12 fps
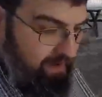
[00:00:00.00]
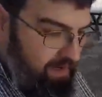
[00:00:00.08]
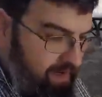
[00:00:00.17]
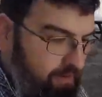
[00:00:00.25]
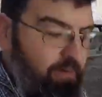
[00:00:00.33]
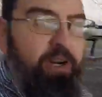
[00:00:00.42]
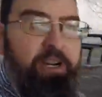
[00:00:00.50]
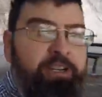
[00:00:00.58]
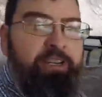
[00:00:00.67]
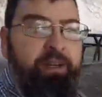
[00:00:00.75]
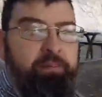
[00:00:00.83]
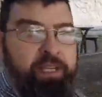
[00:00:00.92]
I wanted
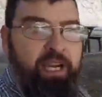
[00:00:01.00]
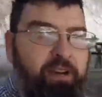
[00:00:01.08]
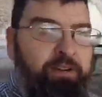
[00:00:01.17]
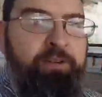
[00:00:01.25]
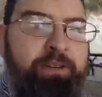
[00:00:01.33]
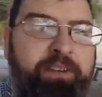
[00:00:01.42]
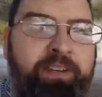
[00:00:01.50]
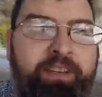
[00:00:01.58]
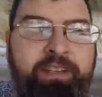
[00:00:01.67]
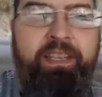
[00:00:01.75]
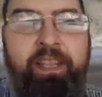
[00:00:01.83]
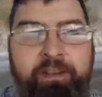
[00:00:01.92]
to come down
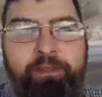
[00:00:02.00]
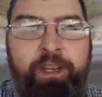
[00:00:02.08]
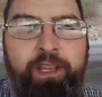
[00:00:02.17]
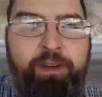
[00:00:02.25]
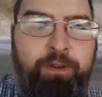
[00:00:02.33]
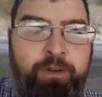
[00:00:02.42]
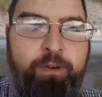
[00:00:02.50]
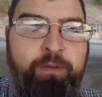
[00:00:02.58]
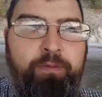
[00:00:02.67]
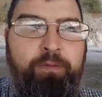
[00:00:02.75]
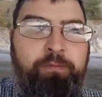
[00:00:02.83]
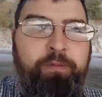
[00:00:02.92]
and get a video
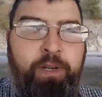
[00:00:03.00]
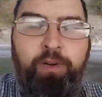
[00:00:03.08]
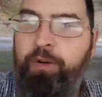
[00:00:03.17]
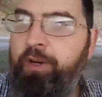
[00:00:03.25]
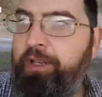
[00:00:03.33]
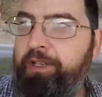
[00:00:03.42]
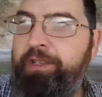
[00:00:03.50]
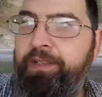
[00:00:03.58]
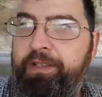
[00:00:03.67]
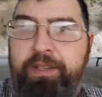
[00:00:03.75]
recorded